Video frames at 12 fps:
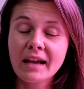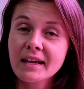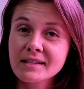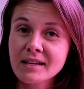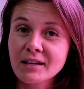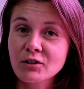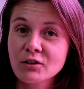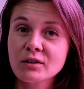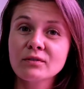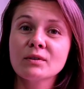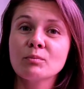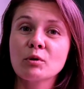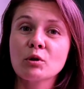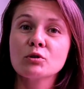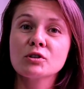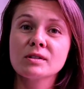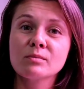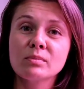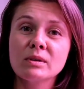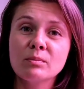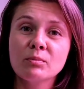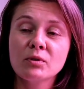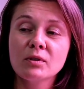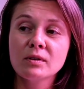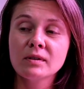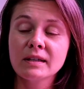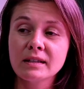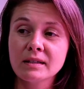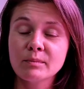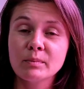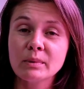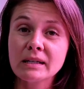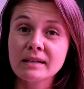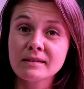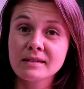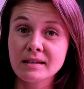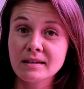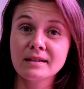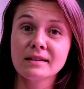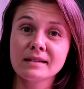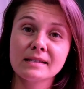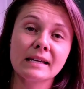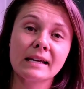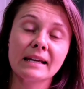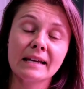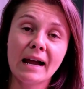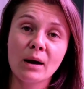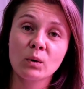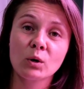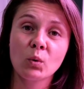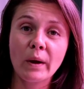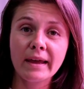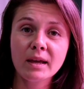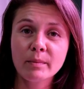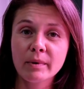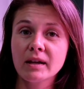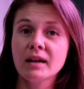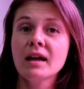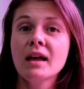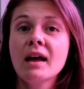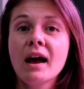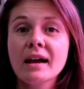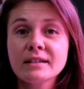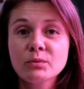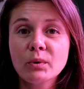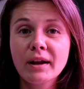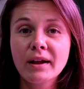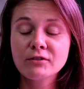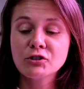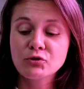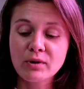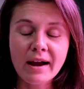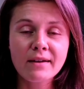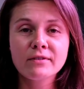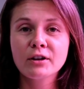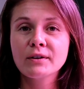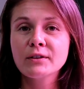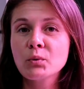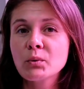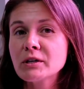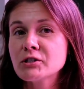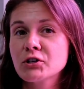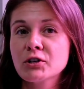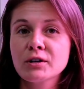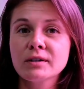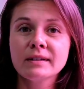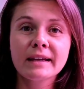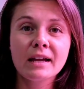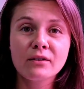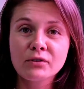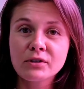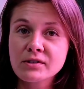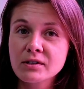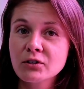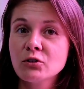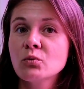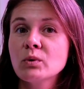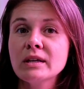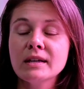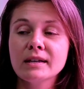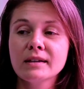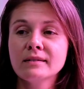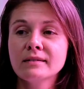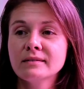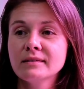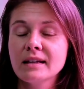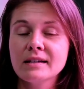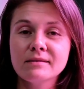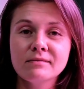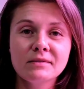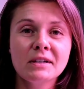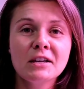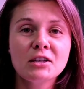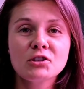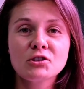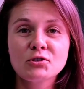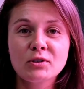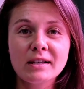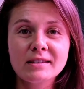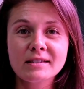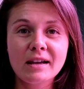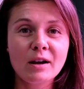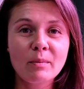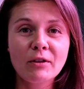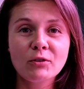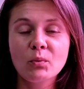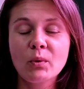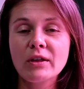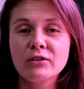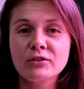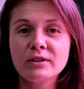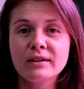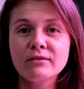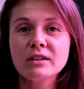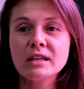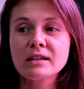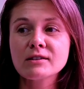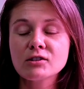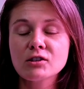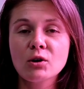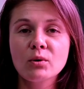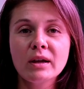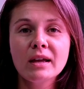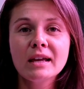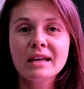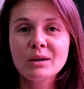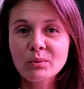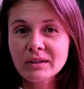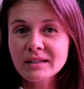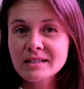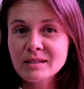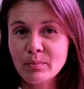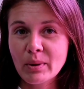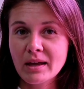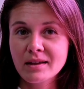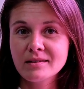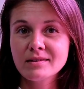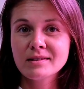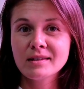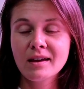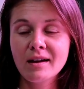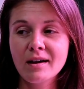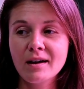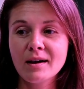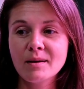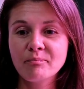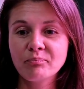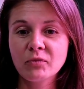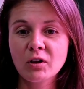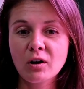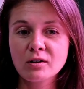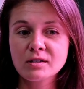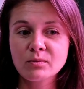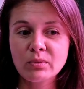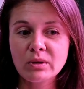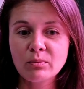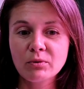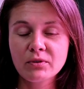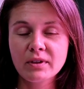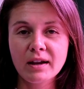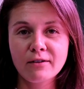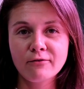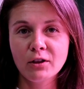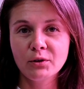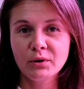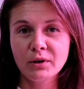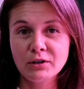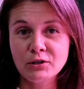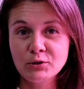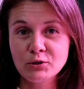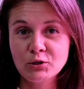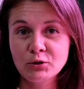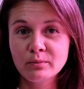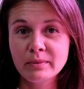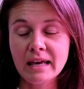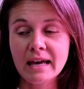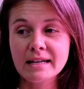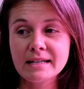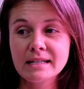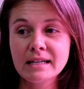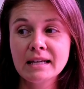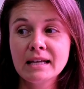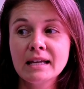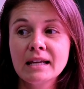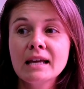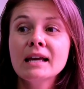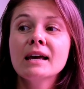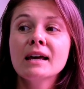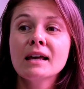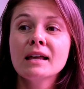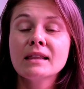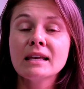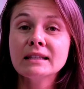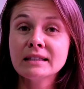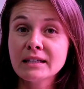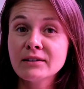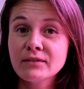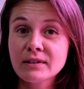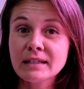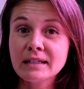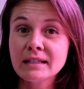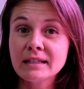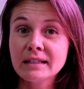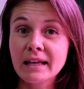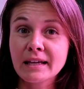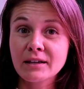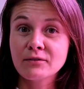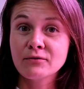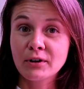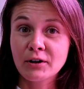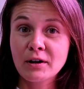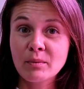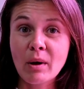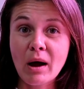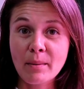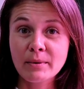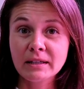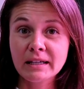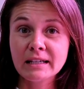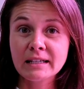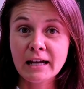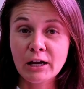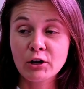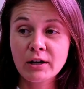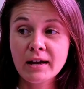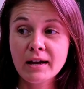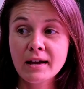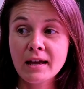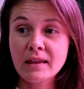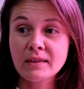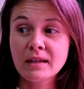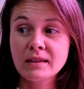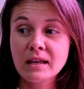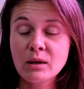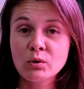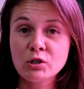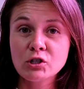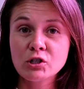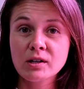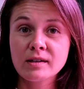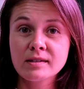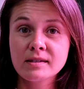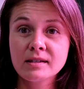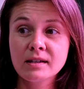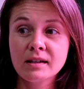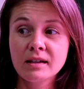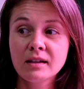guess I could have approached some people in the big city that's like an hour away, but I didn't want to have to drive there in the winter like every single week and stressed out about the weather and everything. So it really depends. There are some people that I followed on YouTube that they live in like a very populated area and then they would just